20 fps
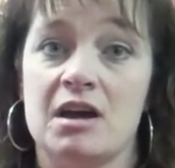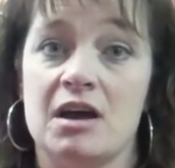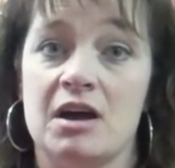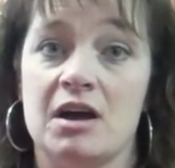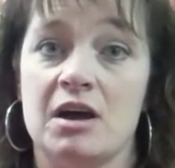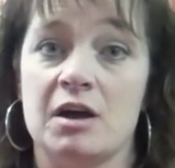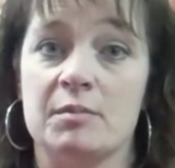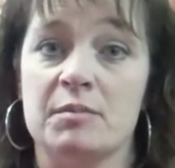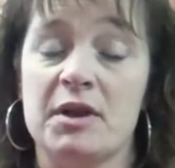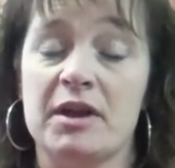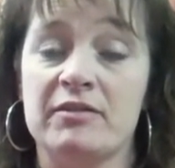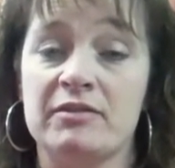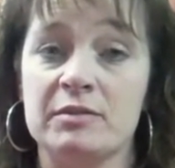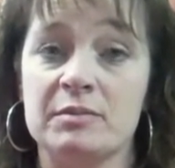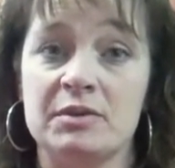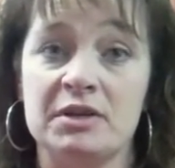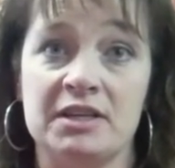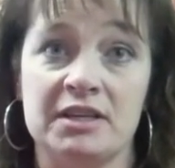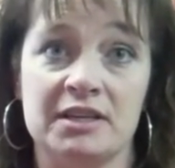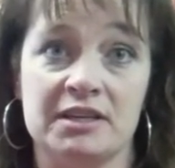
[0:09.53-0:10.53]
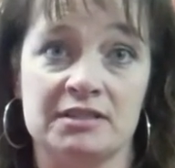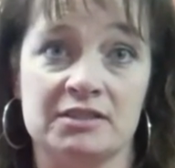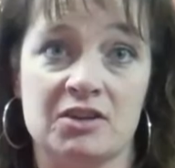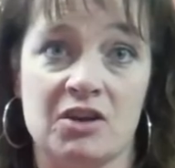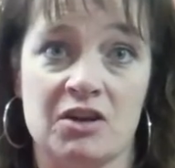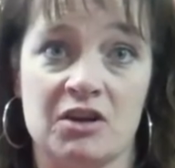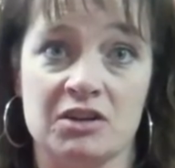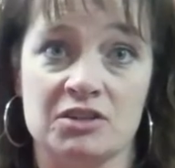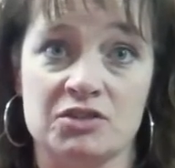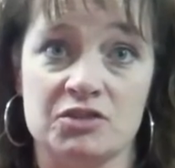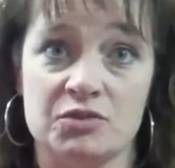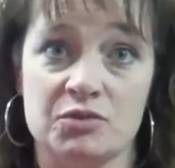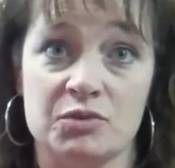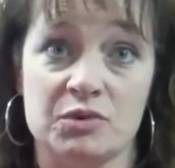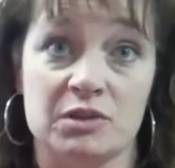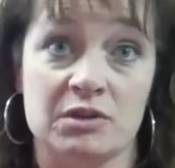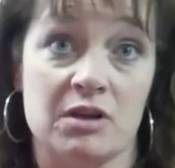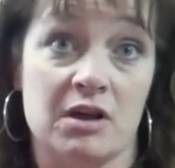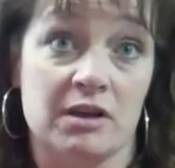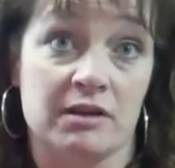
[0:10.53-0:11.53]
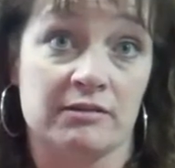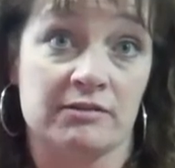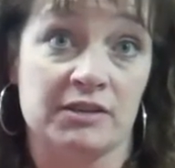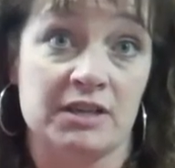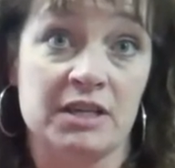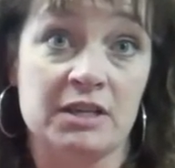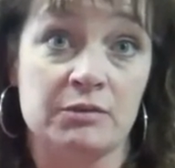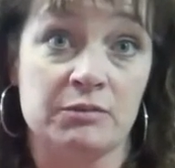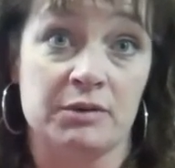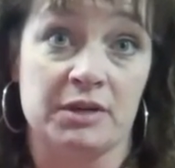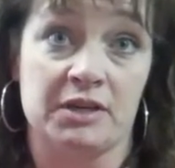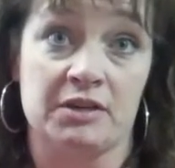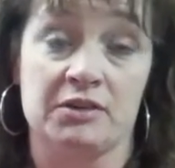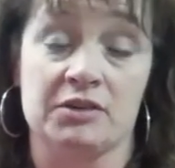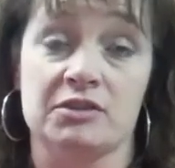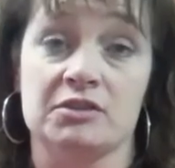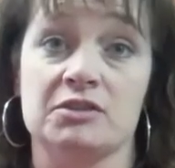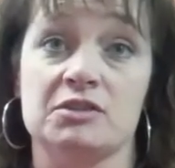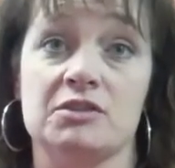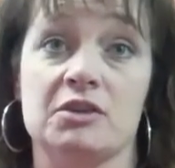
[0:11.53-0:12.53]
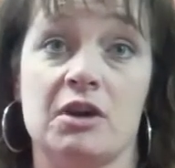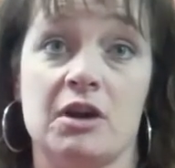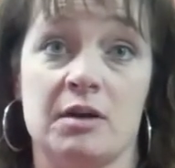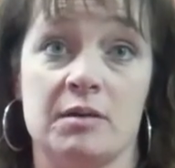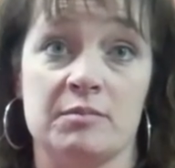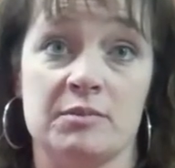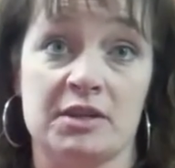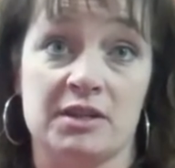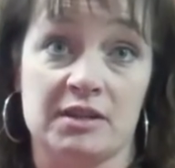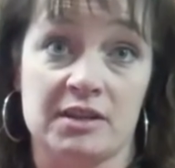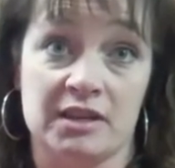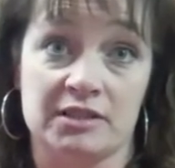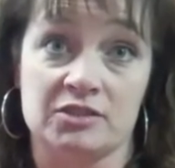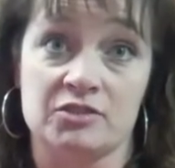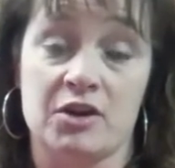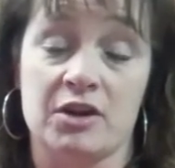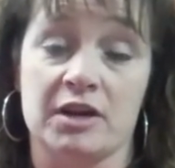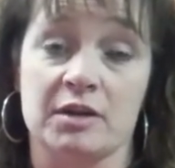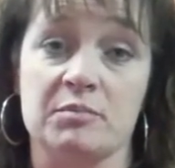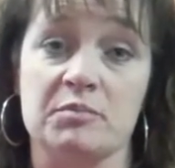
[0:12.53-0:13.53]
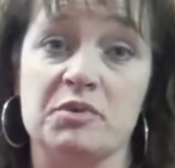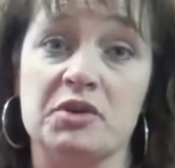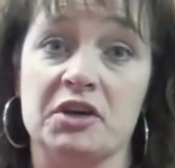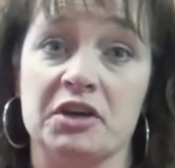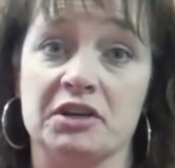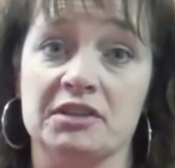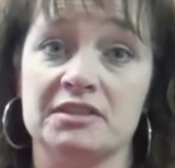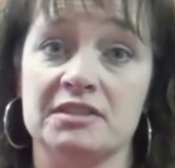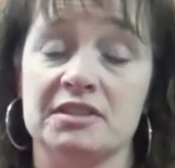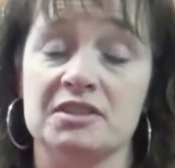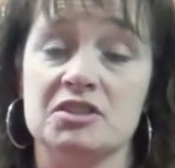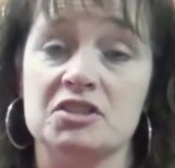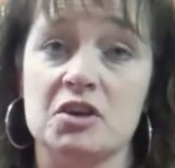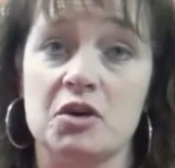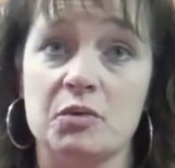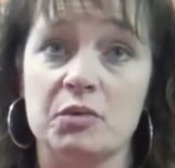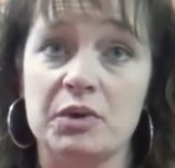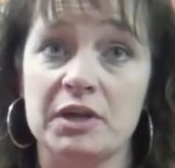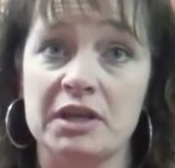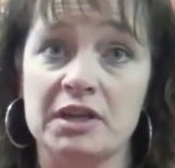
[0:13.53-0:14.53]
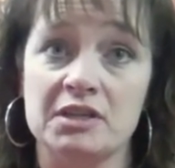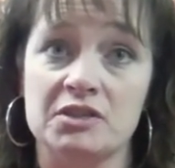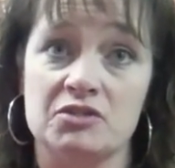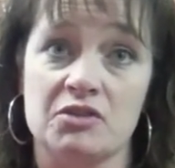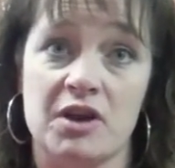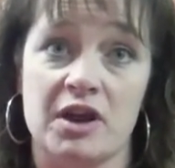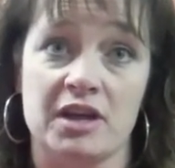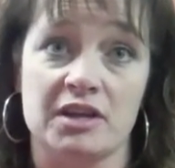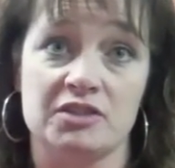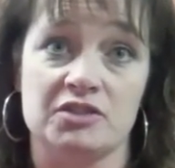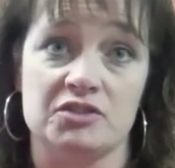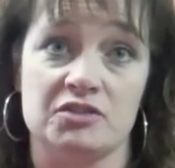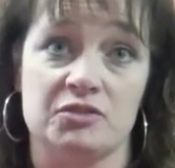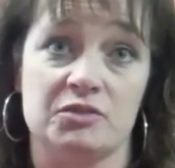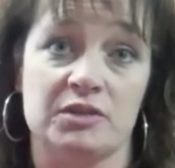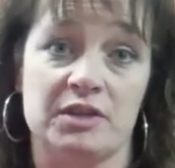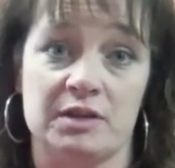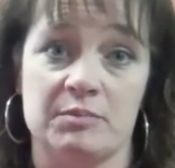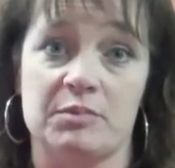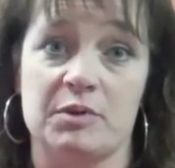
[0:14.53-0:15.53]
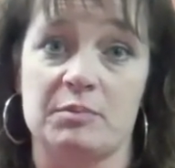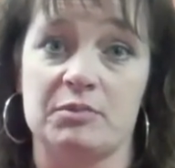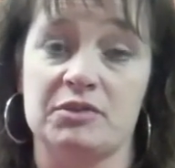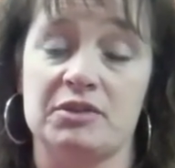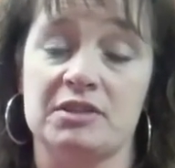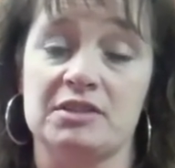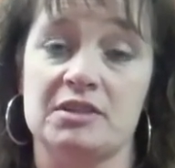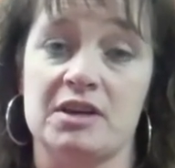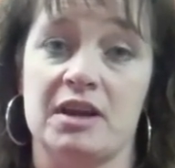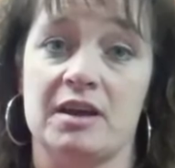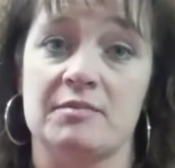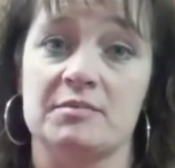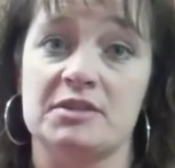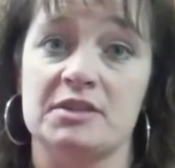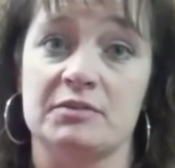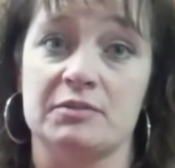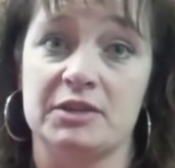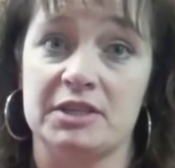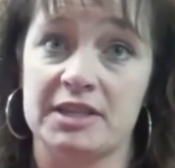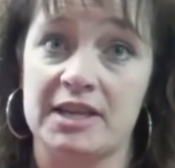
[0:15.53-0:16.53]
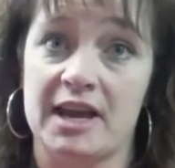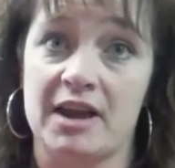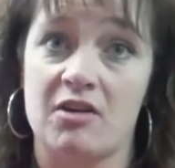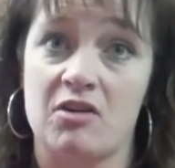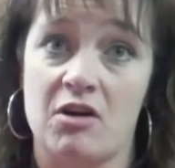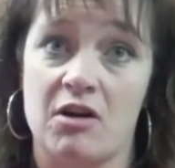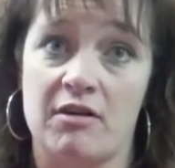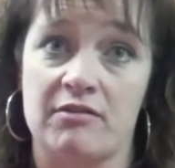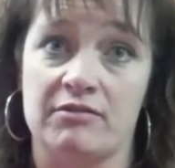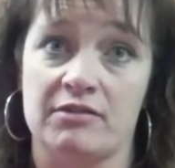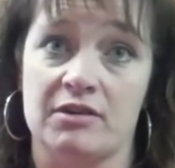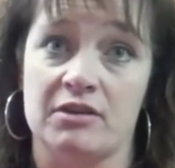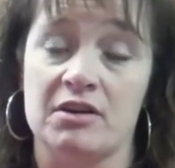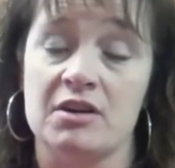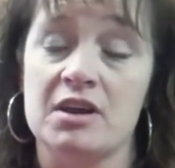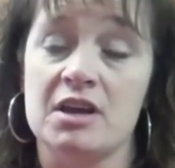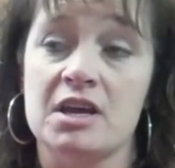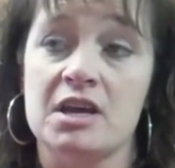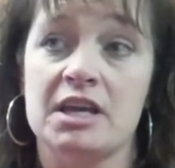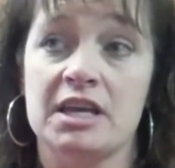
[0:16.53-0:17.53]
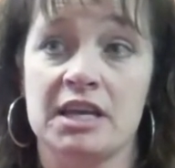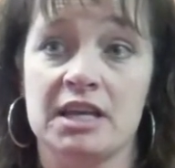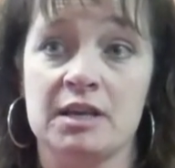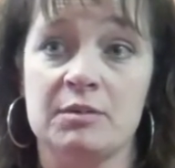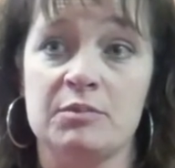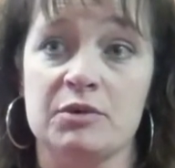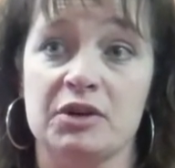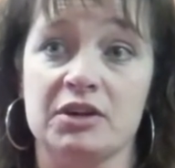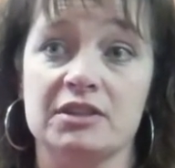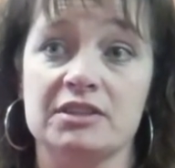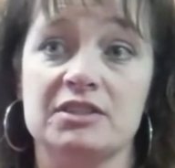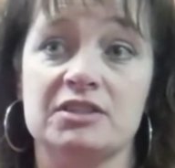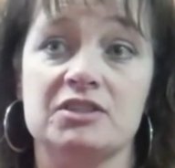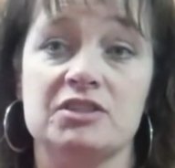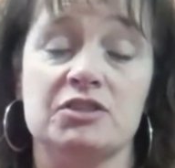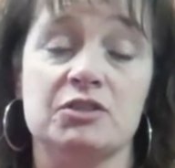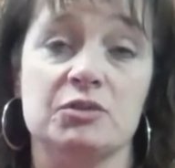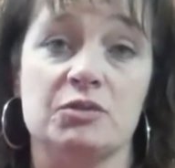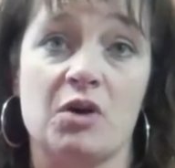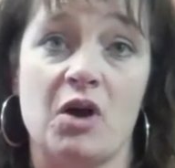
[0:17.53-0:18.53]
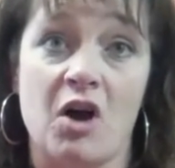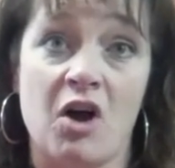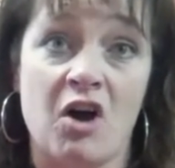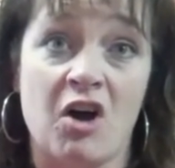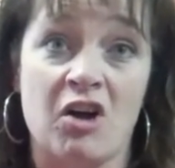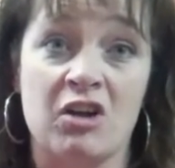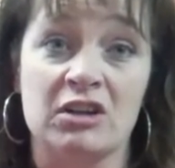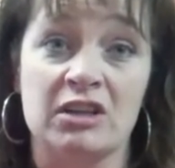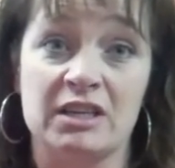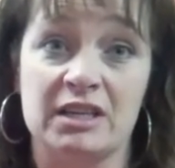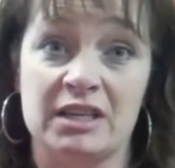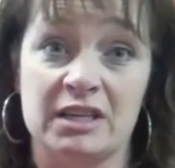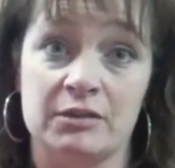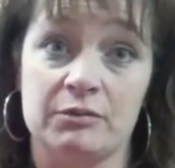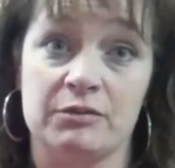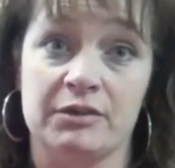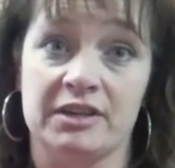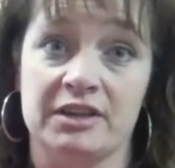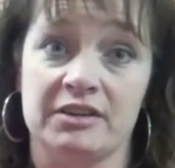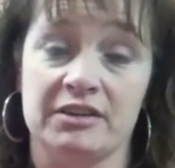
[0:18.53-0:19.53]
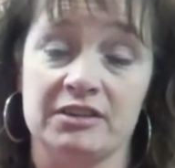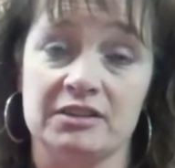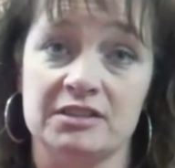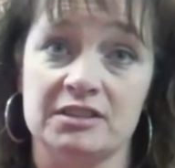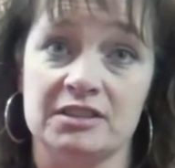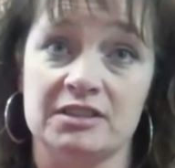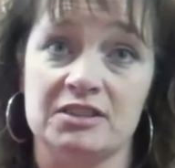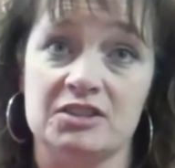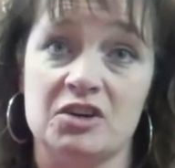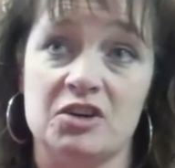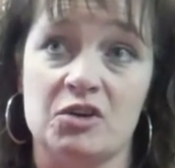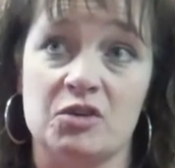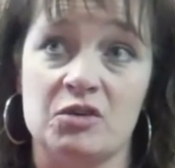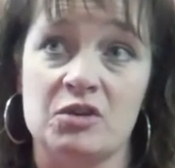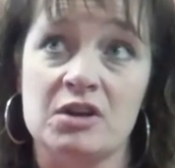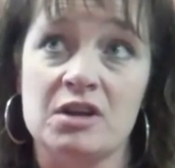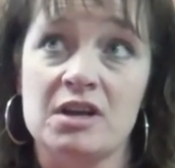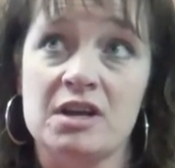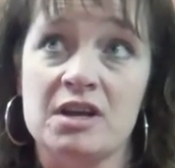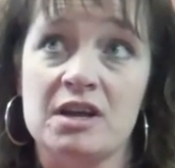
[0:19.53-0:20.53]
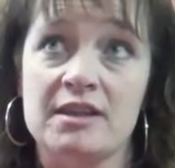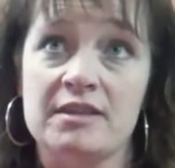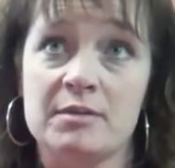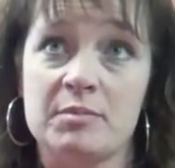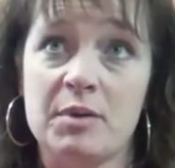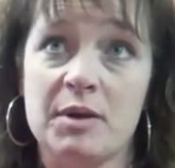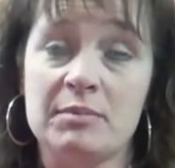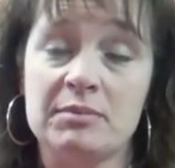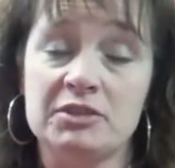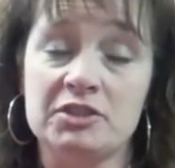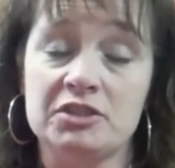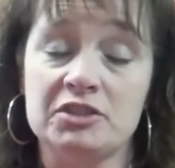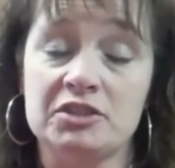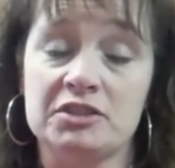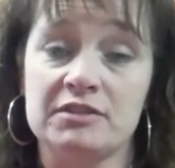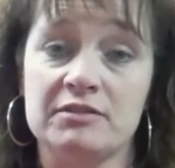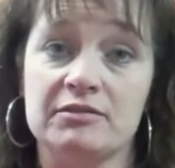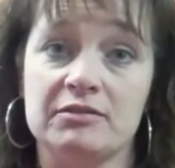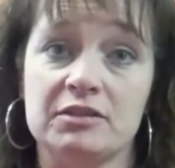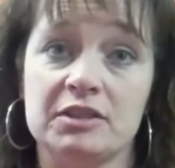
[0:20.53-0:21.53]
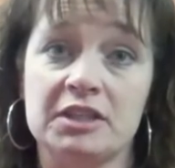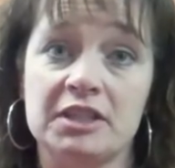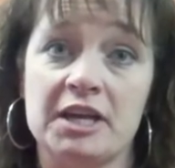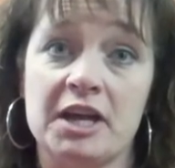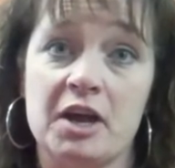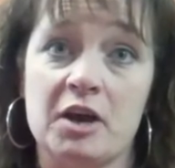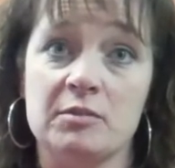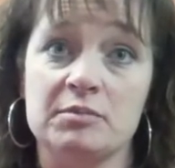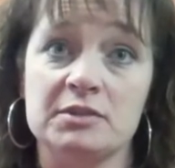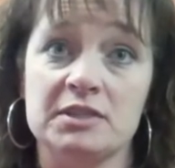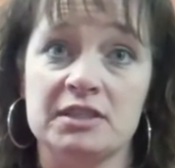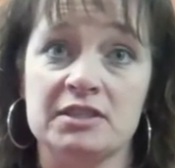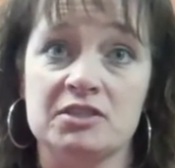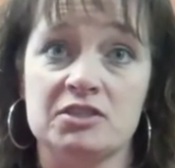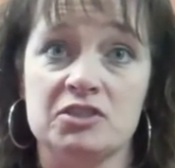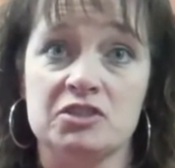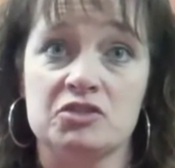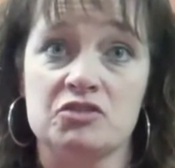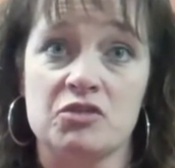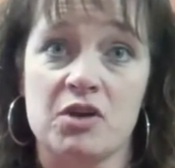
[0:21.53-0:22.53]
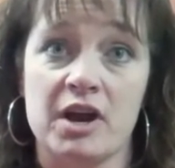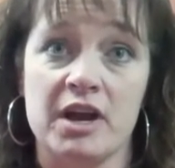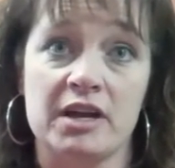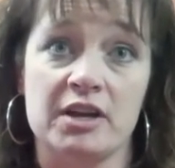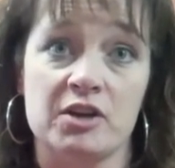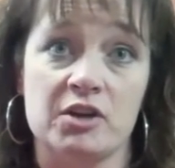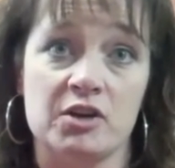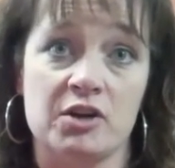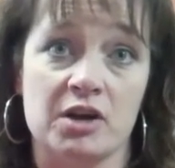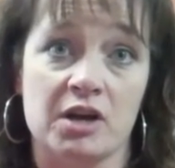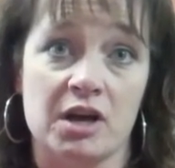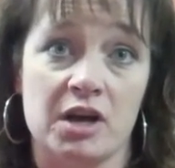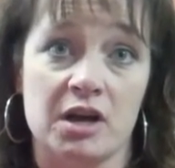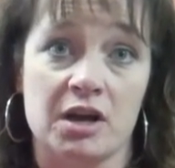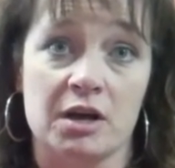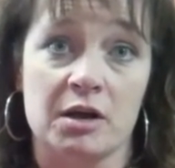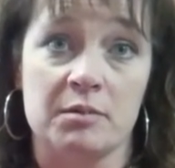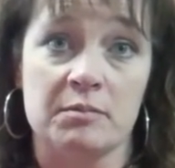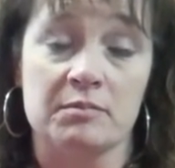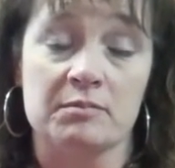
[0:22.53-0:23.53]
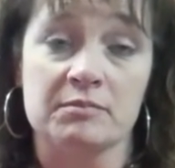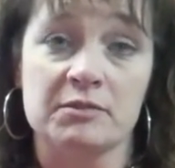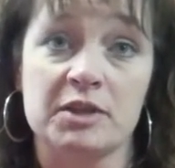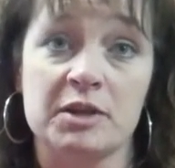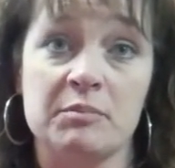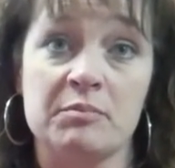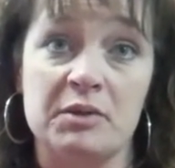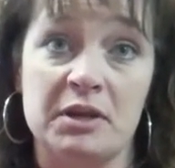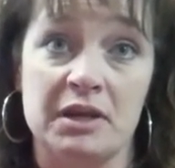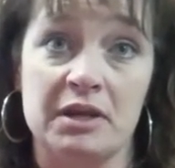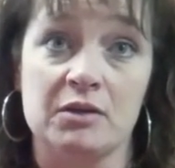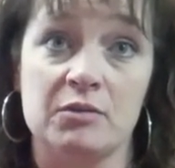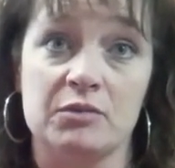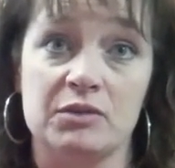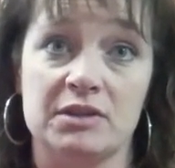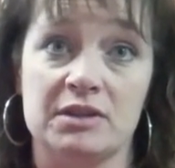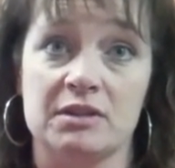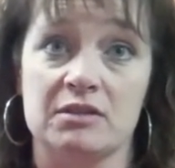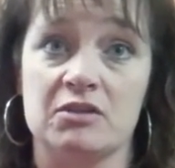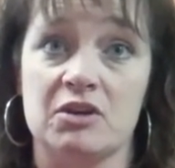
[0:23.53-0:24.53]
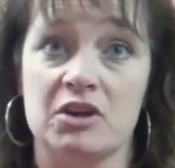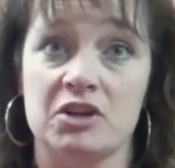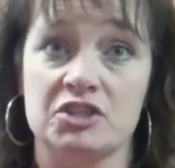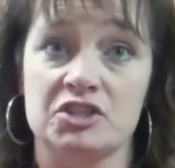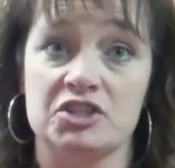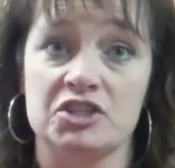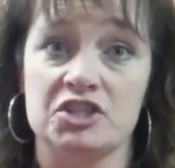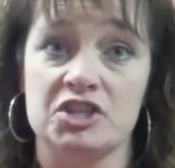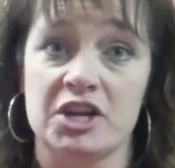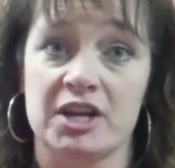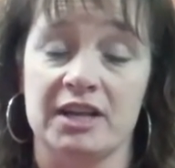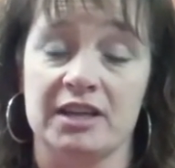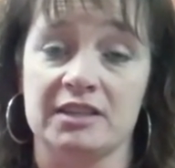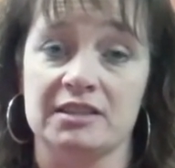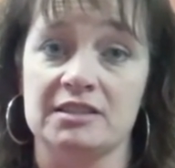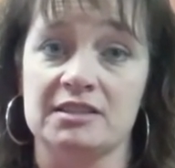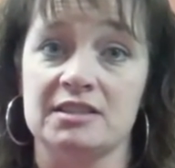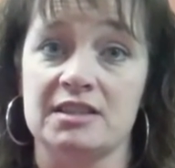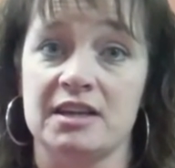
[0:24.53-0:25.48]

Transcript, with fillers: Um, everybody has gone to a lot of e-readers, um, the electronic books, and so we try to keep up with the times, and we now offer e-books to all e-readers. And so the publishers have really helped us to try to um, compete with the large chains.